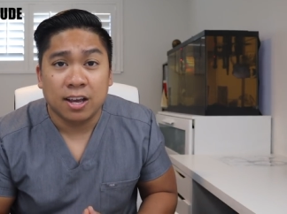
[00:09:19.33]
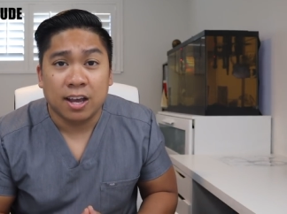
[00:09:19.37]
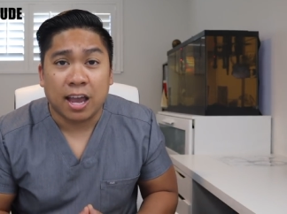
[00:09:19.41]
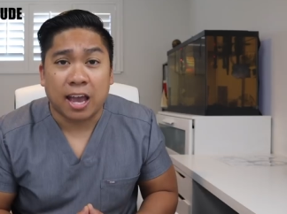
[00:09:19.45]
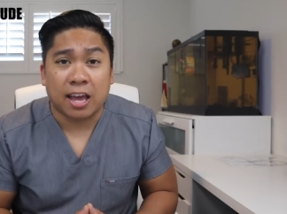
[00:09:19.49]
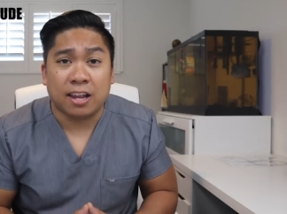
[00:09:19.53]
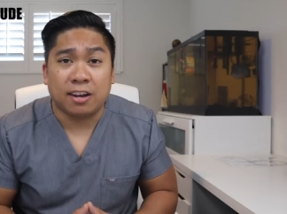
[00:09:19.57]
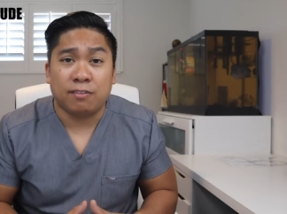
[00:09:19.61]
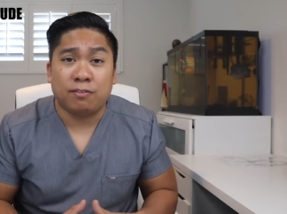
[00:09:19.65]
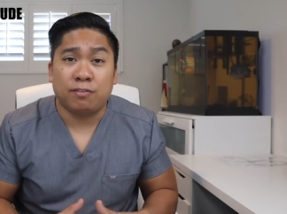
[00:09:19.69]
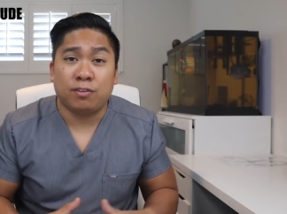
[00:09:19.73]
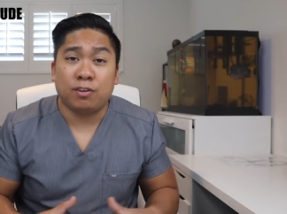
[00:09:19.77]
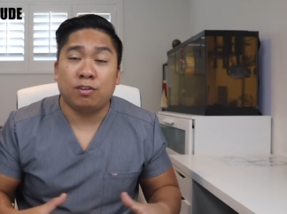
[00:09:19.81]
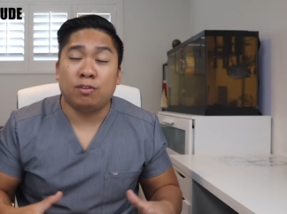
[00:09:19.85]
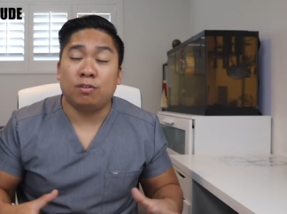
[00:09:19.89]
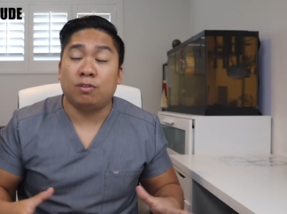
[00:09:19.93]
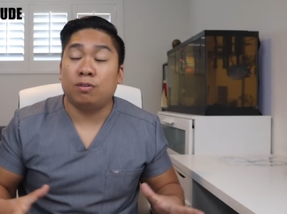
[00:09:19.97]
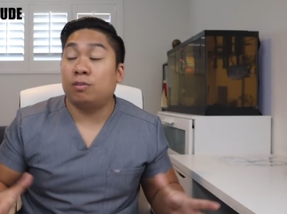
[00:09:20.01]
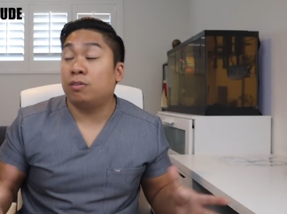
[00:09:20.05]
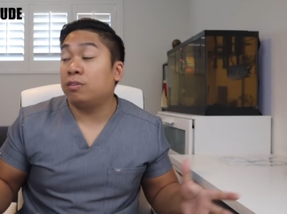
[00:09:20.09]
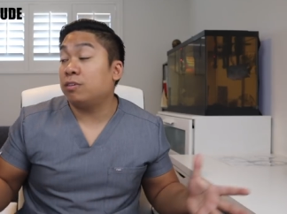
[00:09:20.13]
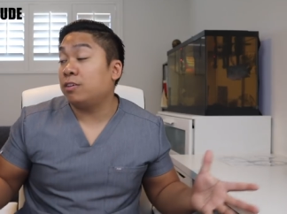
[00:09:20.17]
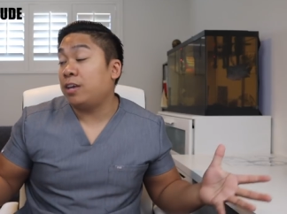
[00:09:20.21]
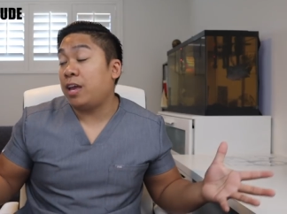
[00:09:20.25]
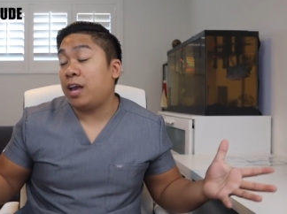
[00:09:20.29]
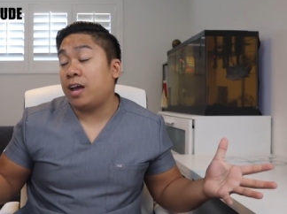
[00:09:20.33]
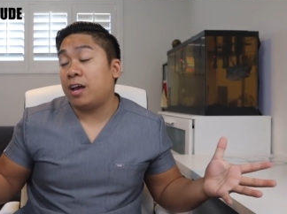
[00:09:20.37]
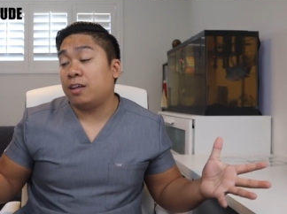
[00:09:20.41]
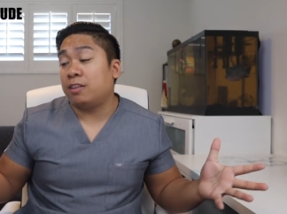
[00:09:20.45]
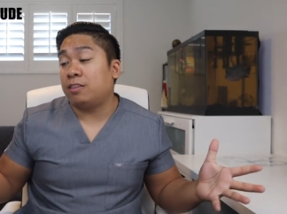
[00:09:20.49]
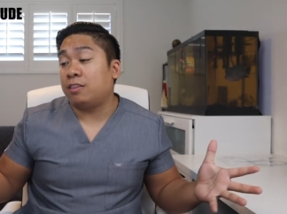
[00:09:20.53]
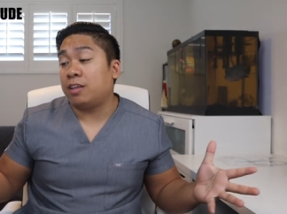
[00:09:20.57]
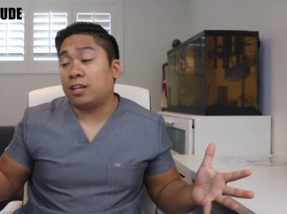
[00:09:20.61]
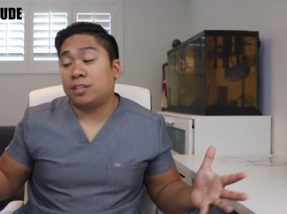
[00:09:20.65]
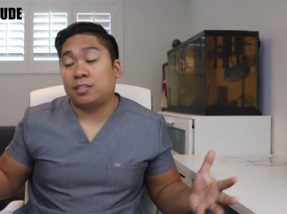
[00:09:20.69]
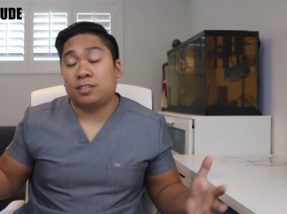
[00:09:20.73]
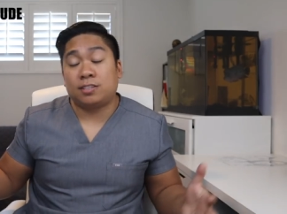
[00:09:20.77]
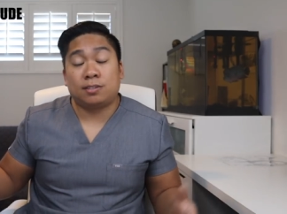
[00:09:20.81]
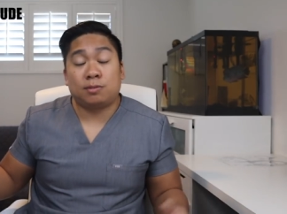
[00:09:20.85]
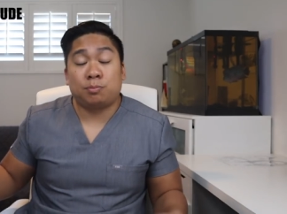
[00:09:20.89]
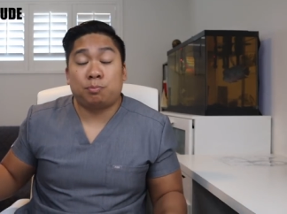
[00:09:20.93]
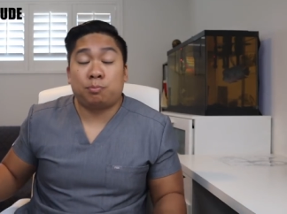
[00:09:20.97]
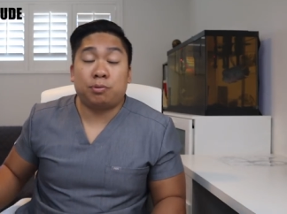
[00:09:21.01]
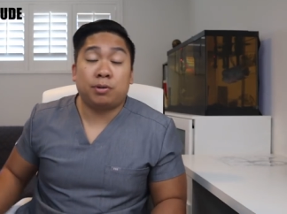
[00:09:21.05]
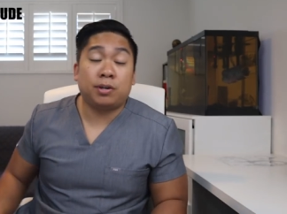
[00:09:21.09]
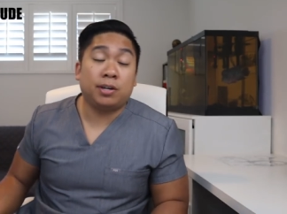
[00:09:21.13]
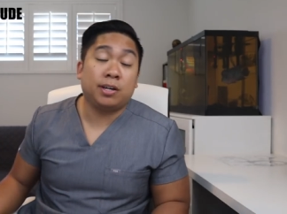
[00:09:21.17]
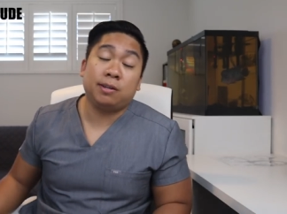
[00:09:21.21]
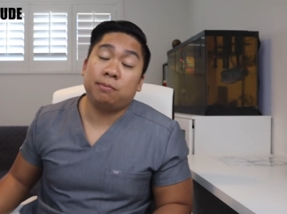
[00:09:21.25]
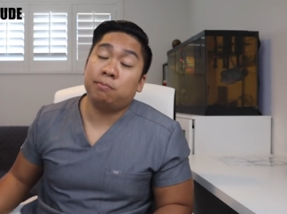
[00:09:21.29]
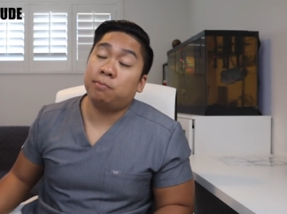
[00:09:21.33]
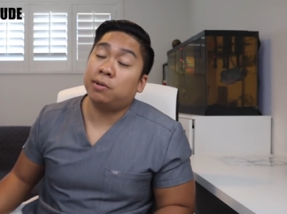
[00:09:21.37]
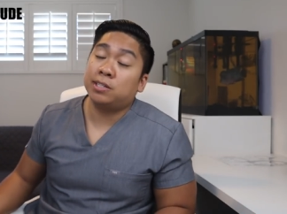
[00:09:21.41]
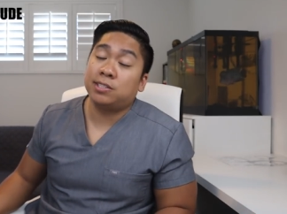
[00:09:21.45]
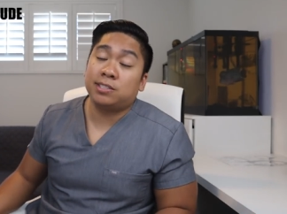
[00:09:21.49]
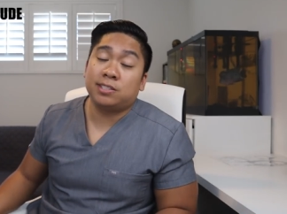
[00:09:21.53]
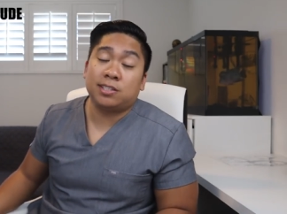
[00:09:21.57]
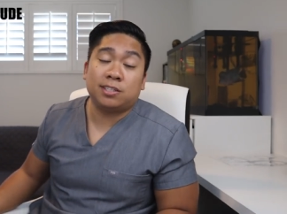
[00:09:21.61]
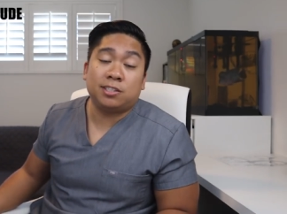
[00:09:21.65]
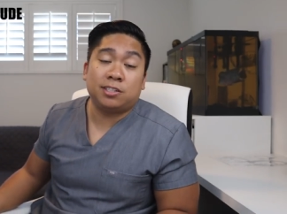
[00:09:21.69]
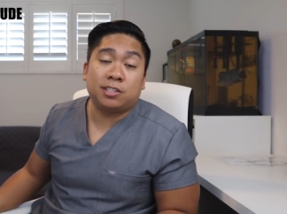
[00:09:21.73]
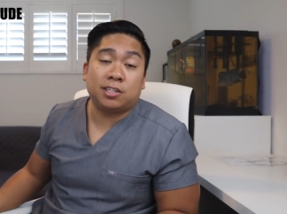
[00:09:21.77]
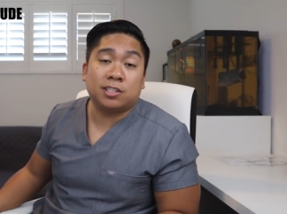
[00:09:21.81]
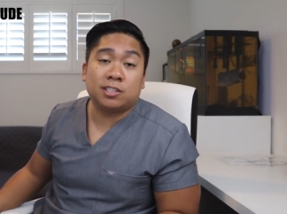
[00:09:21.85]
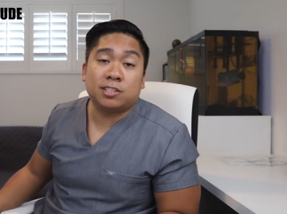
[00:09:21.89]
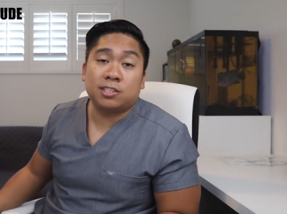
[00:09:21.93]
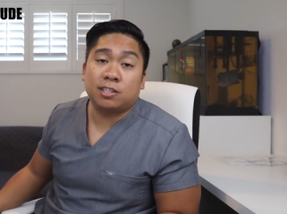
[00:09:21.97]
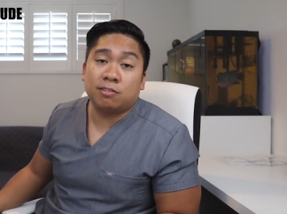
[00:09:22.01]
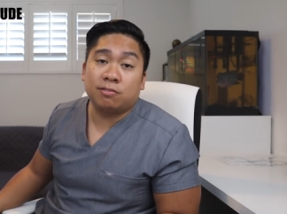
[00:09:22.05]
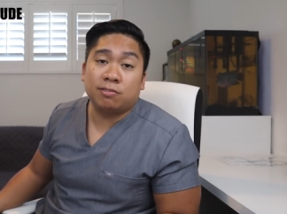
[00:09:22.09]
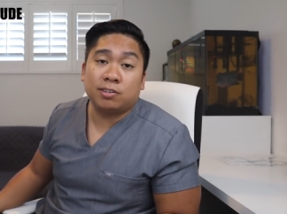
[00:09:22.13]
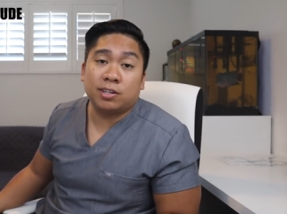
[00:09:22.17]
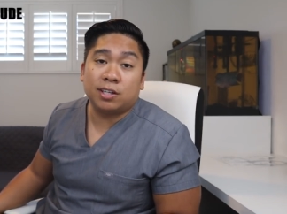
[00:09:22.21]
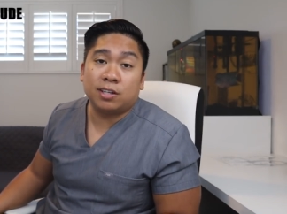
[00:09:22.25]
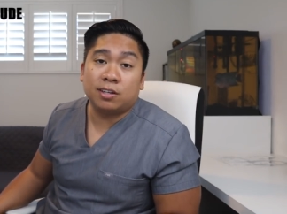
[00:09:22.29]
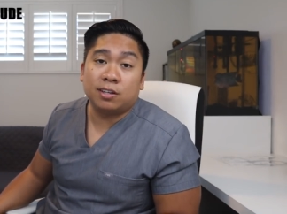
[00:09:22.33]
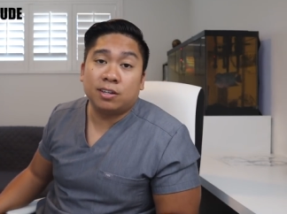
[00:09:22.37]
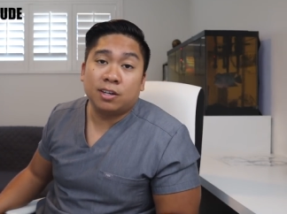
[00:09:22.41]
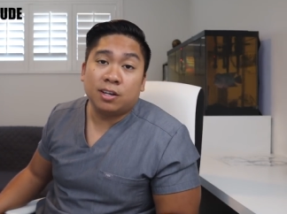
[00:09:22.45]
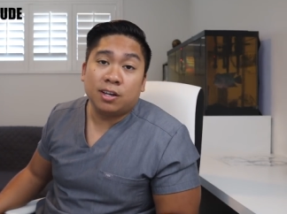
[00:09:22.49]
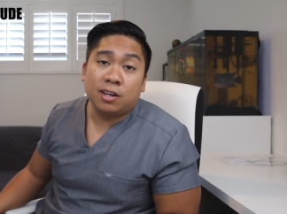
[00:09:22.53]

And if you, yeah, that's pretty much the gist of it.